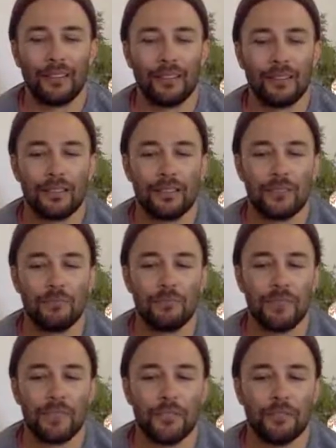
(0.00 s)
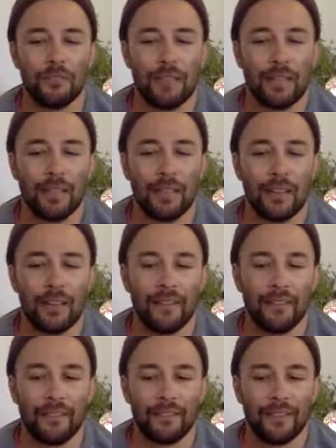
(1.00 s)
so much of my
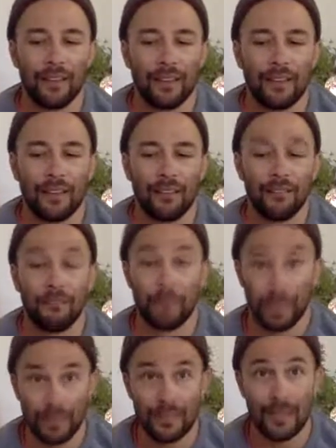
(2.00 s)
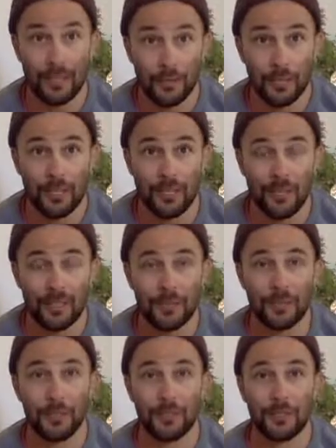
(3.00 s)
life, I've been a Sagittarius,
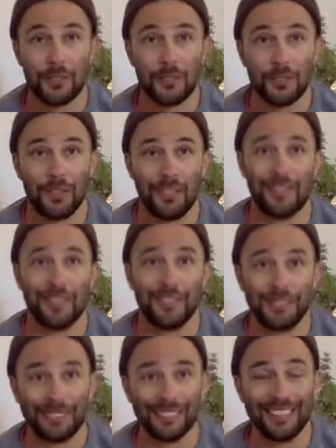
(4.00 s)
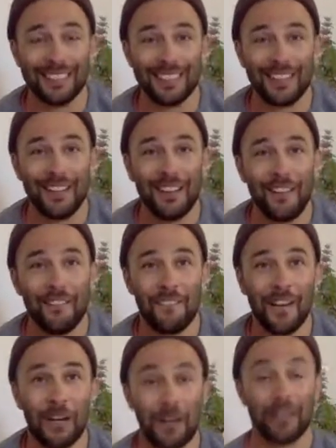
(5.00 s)
which has looked like
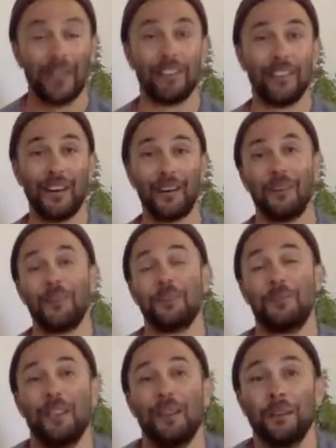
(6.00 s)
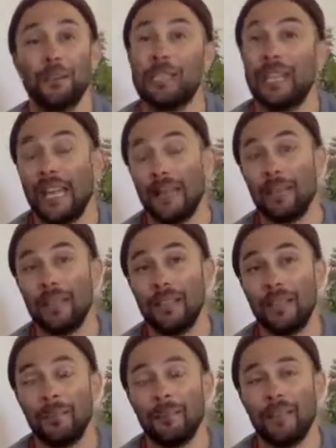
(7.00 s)
firing off arrows without really aiming
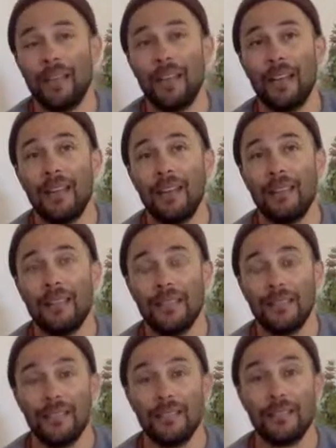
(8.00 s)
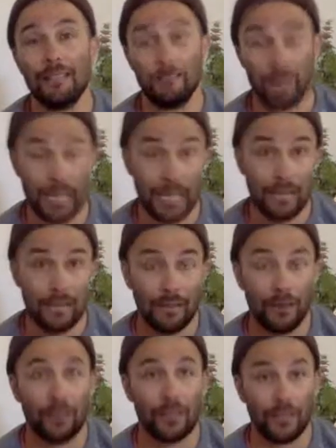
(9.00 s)
them. And this is me
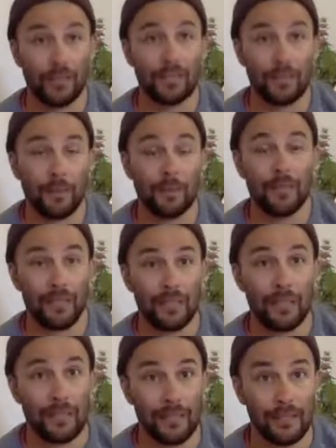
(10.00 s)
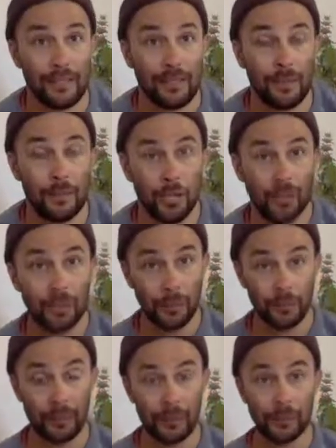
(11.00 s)
harnessing some of these ideas that I'm sharing
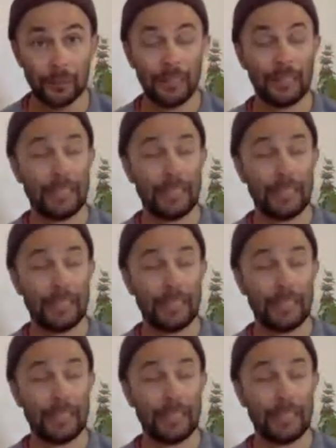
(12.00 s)
with you